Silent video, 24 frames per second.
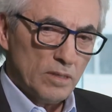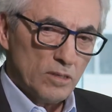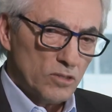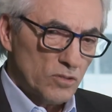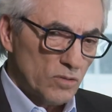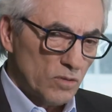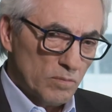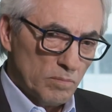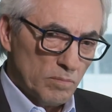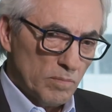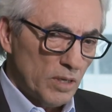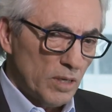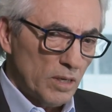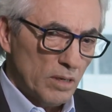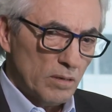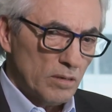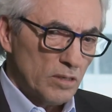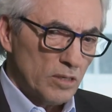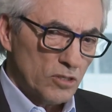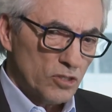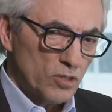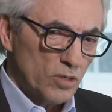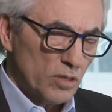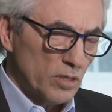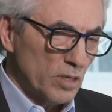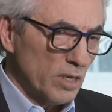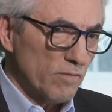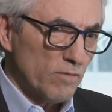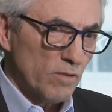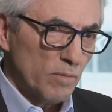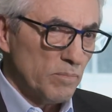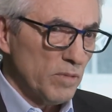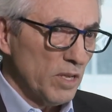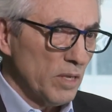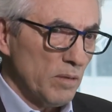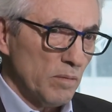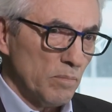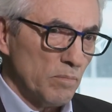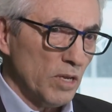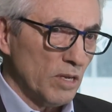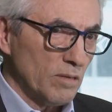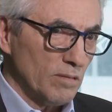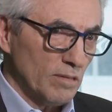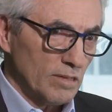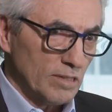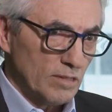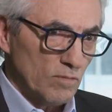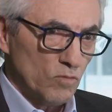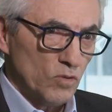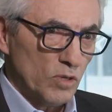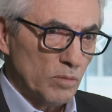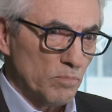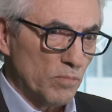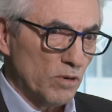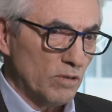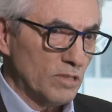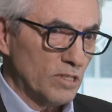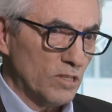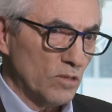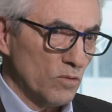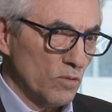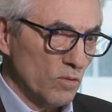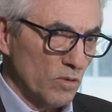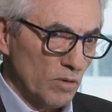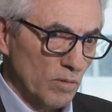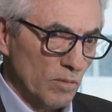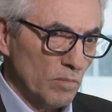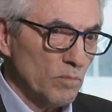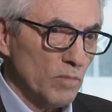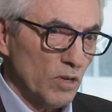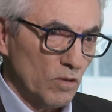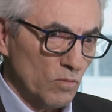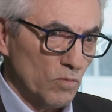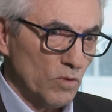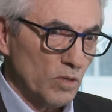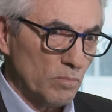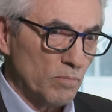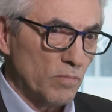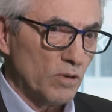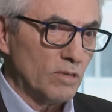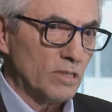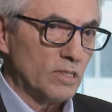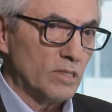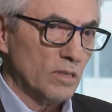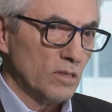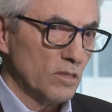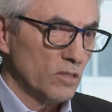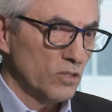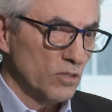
should be, it should never be because of one person or about one person.